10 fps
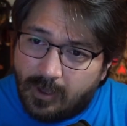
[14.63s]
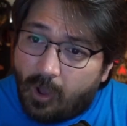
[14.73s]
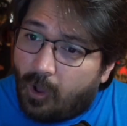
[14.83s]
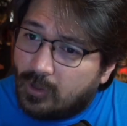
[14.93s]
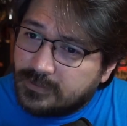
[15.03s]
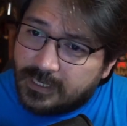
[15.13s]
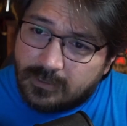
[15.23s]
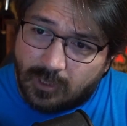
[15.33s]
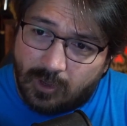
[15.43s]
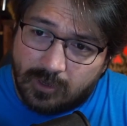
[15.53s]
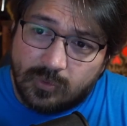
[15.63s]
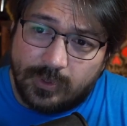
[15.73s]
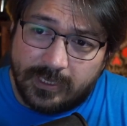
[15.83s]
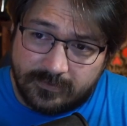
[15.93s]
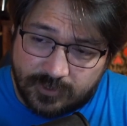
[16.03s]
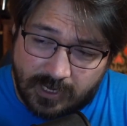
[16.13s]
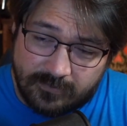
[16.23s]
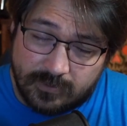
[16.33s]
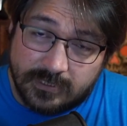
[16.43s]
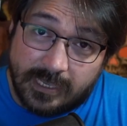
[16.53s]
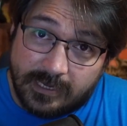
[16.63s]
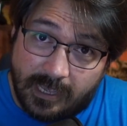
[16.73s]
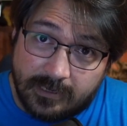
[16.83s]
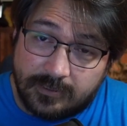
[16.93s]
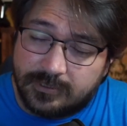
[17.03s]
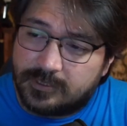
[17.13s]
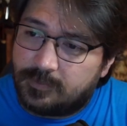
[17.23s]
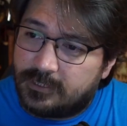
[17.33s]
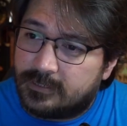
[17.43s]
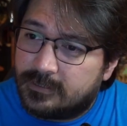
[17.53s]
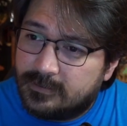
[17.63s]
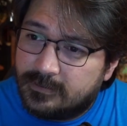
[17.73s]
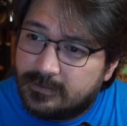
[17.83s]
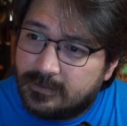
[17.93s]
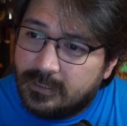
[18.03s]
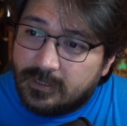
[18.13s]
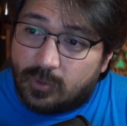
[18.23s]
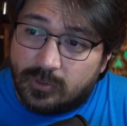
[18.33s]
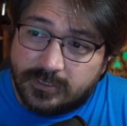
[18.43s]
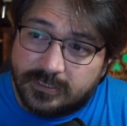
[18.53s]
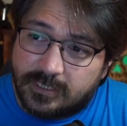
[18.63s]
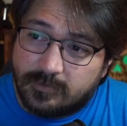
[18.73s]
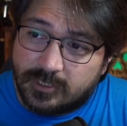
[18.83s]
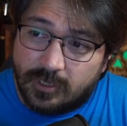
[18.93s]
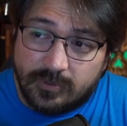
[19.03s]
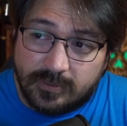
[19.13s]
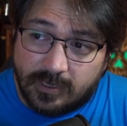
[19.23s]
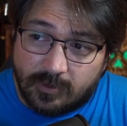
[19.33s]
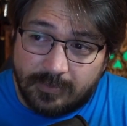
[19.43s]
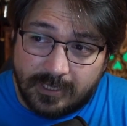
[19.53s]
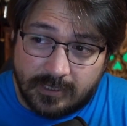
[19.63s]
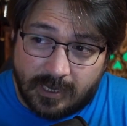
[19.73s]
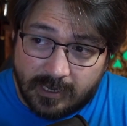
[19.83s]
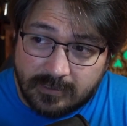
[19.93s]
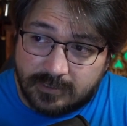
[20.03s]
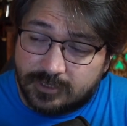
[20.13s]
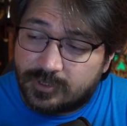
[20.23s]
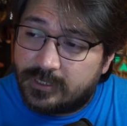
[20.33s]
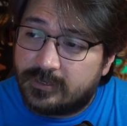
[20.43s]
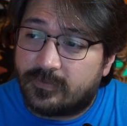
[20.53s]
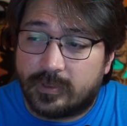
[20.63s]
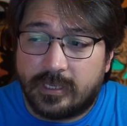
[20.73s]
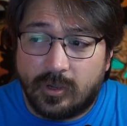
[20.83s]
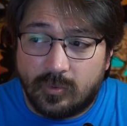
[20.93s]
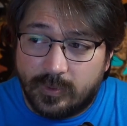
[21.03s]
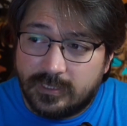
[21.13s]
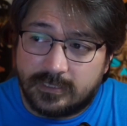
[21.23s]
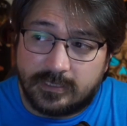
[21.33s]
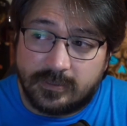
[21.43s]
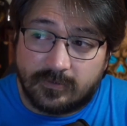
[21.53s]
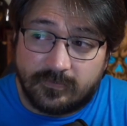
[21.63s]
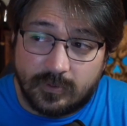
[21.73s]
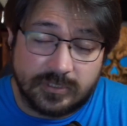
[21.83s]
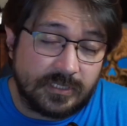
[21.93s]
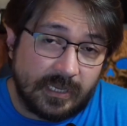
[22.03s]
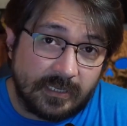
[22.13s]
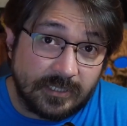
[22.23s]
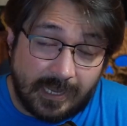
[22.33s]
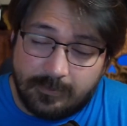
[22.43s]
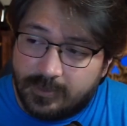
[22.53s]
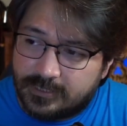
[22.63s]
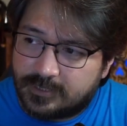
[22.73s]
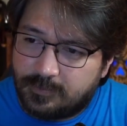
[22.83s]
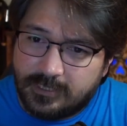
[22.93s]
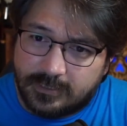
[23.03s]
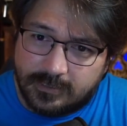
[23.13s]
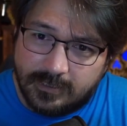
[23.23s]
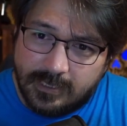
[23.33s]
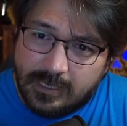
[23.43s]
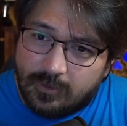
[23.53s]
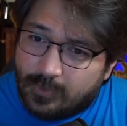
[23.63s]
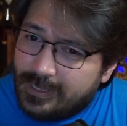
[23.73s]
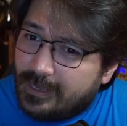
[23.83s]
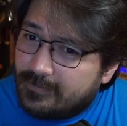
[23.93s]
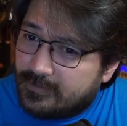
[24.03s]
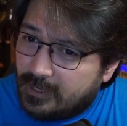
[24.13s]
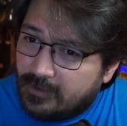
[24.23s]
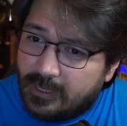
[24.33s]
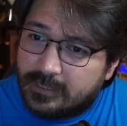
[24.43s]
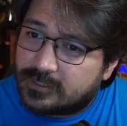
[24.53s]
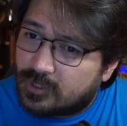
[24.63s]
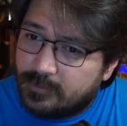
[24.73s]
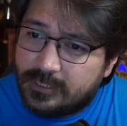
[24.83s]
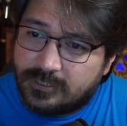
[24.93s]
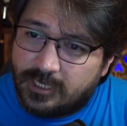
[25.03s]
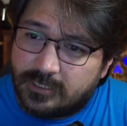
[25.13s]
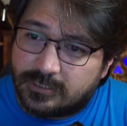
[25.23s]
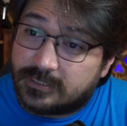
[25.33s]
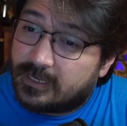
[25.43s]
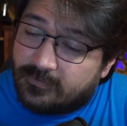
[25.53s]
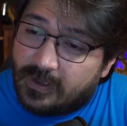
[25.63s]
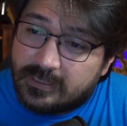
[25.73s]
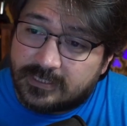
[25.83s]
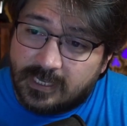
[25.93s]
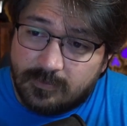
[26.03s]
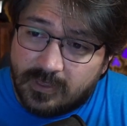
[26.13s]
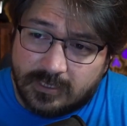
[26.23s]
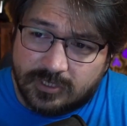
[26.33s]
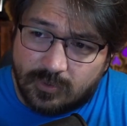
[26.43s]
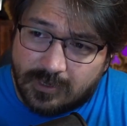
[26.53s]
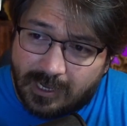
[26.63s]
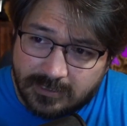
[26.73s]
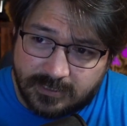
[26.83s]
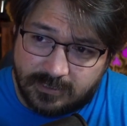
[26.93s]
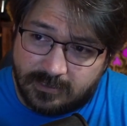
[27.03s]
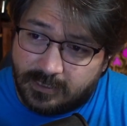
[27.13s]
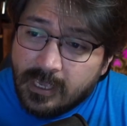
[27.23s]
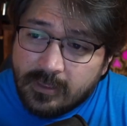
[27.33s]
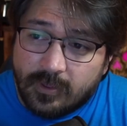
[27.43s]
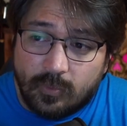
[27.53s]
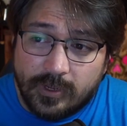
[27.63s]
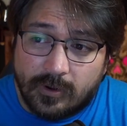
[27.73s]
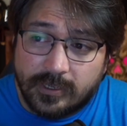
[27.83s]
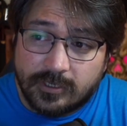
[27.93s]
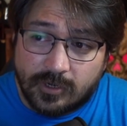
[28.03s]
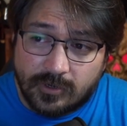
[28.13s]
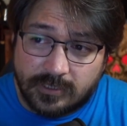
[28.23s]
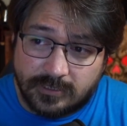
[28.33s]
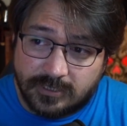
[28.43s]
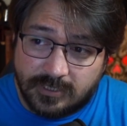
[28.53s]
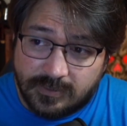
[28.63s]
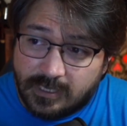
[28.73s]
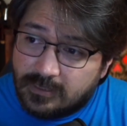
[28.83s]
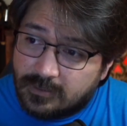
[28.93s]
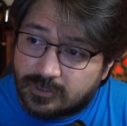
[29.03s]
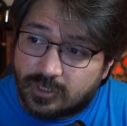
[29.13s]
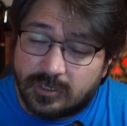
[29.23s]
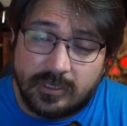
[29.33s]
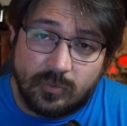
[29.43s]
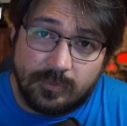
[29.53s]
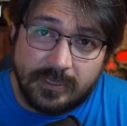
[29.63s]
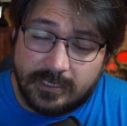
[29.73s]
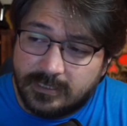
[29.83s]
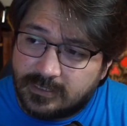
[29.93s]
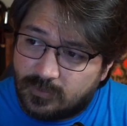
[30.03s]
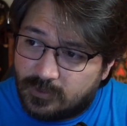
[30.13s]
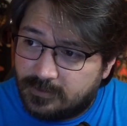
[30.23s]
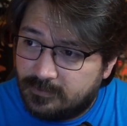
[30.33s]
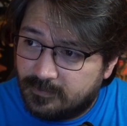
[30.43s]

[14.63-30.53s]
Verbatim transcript: All day long we have traveled, and at a good speed. The horses seem to know that they are being kindly treated, for they go willingly their full stage at best speed. We have now had so many changes, and find the same thing so constantly, that we are encouraged to think that the journey will be an easy one.